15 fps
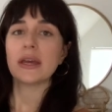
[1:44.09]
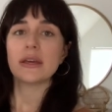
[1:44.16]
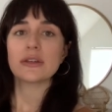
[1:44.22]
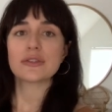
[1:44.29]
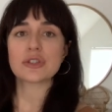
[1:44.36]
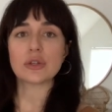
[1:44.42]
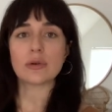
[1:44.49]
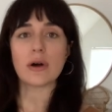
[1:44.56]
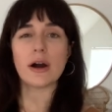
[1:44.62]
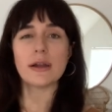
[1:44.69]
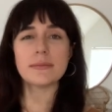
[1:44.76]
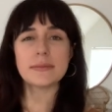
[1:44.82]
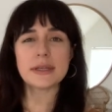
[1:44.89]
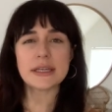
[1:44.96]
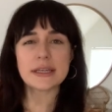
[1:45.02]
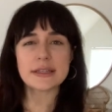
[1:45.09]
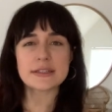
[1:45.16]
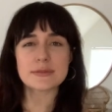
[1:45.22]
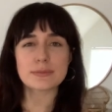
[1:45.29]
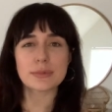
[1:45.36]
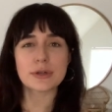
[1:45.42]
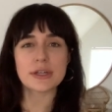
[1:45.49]
So on me,
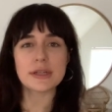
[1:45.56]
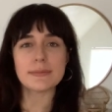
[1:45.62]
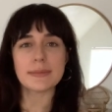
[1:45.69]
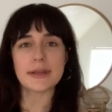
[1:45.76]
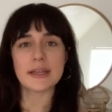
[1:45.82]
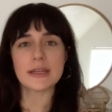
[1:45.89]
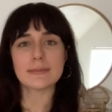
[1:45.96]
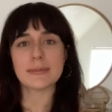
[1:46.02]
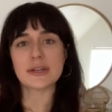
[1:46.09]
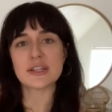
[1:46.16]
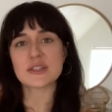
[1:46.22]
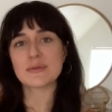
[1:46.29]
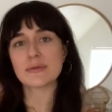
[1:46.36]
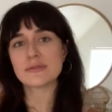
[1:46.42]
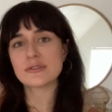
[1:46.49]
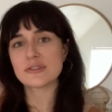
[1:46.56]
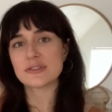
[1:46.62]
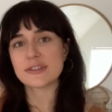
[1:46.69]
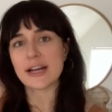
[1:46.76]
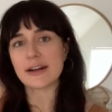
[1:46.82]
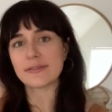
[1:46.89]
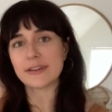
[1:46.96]
it's pretty big, but it's supposed to
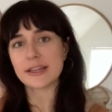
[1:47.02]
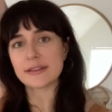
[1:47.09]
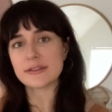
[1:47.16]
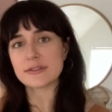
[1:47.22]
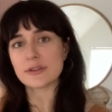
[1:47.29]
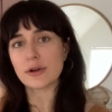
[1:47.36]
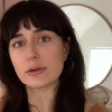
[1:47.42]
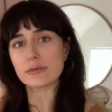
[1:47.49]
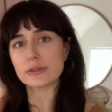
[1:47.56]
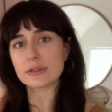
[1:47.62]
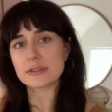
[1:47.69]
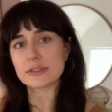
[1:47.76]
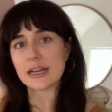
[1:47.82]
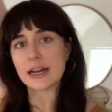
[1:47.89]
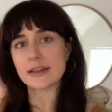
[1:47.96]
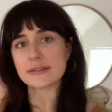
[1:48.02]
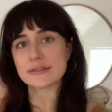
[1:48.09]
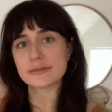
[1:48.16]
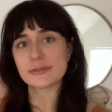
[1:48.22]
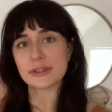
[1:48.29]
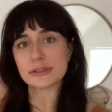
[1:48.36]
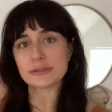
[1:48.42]
just have like this oversized
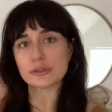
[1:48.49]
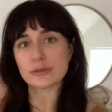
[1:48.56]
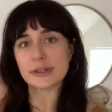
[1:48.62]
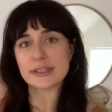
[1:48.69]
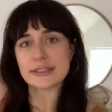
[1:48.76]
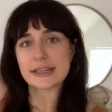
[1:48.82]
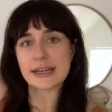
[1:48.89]
feel to it.